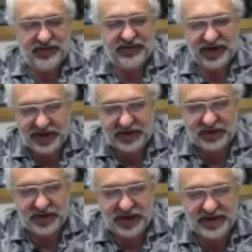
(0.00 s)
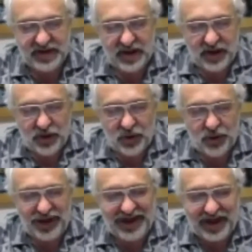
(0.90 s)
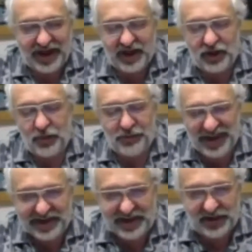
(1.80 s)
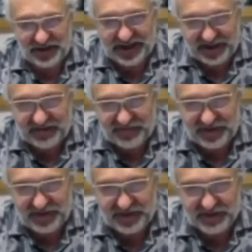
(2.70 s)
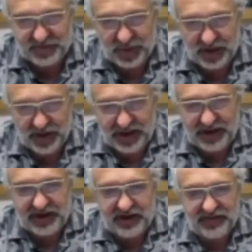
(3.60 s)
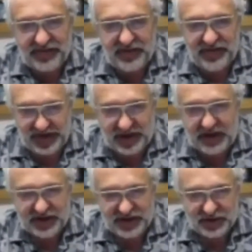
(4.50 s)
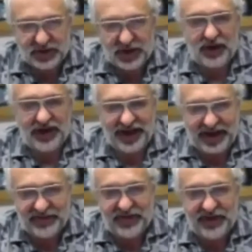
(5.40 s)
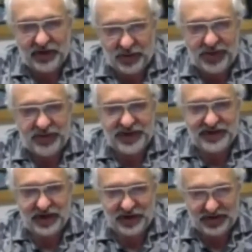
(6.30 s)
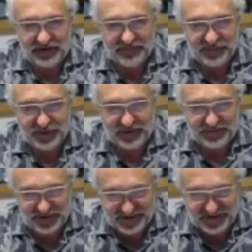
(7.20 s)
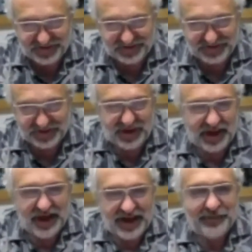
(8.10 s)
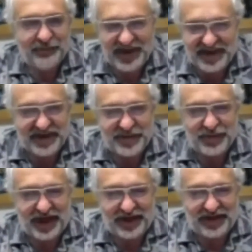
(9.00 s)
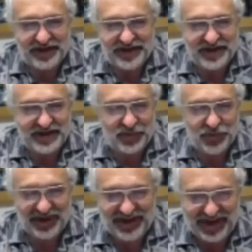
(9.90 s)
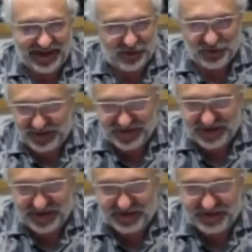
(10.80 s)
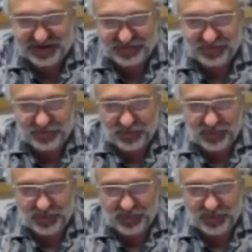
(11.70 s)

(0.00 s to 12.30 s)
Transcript: we have countries who rely completely on landfills and they have a very strong landfill lobby with a lot of profit yeah? and business practices I wouldn't like to discuss.